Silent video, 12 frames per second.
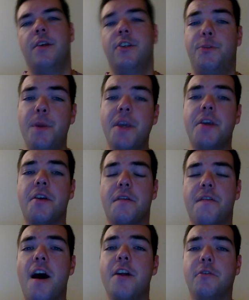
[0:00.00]
Speaking of
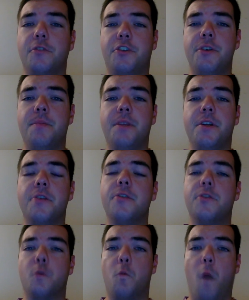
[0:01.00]
final gym
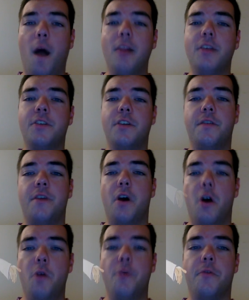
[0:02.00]
leaders, Wallace of the
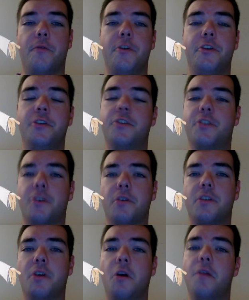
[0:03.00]
Hoenn region
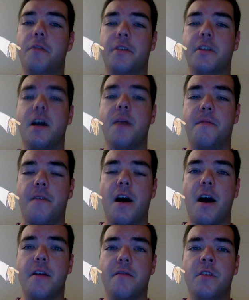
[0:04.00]
starts off the top 5.